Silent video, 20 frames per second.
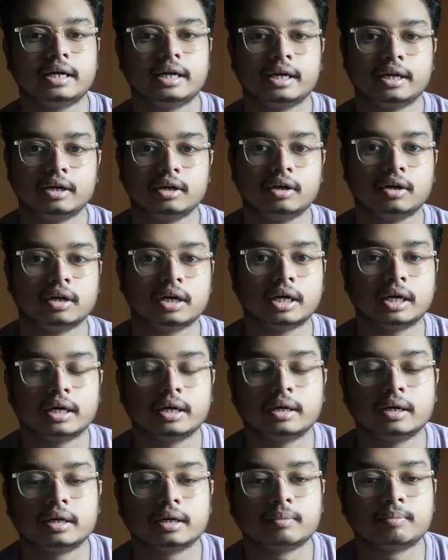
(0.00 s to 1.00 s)
Inlog
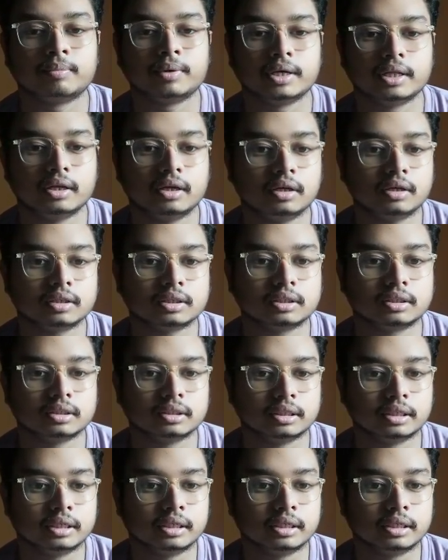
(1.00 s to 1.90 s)
and Prelogs.